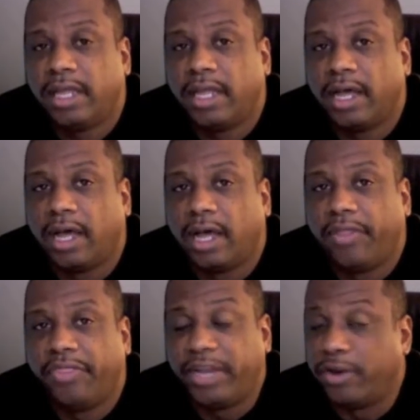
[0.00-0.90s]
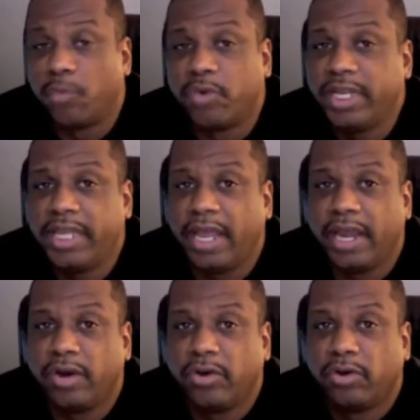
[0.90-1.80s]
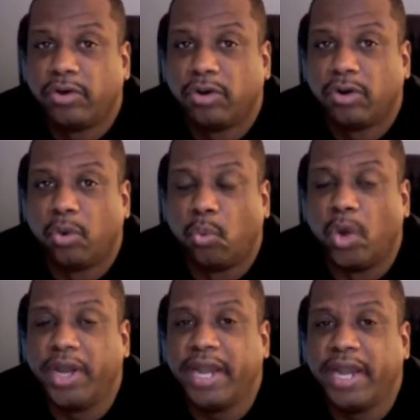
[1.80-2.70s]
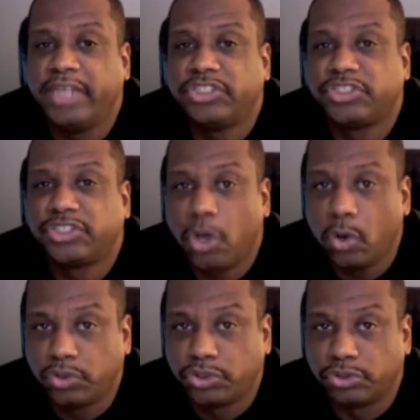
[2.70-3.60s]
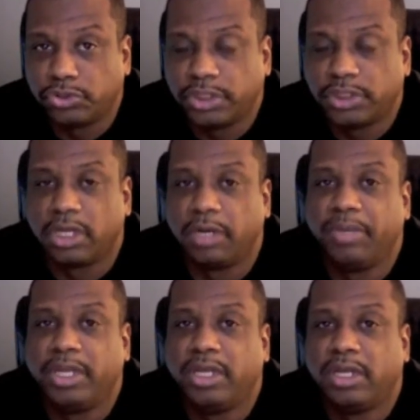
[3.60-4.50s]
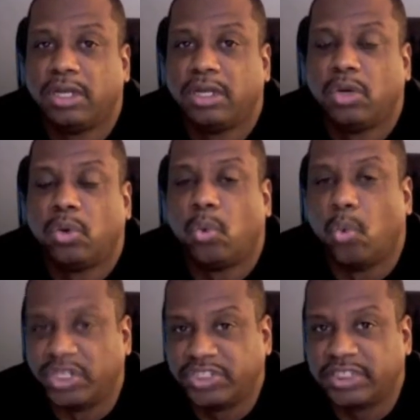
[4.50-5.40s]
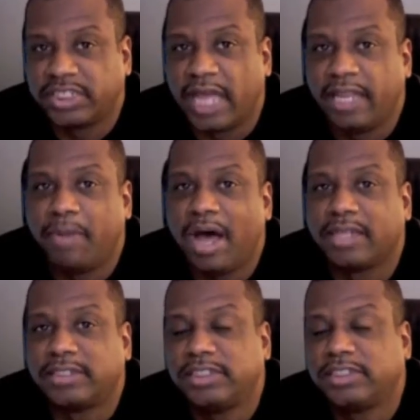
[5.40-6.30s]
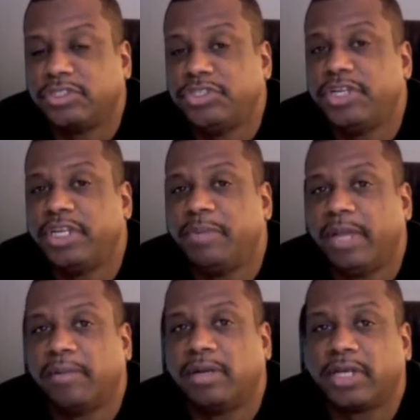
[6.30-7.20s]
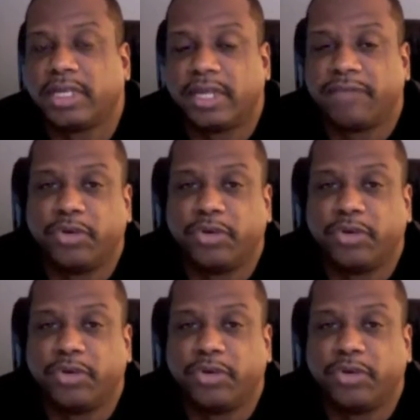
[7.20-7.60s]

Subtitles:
They don't really care. What an agent told you is going to be what's inside the policy, so you need to be able to look at that for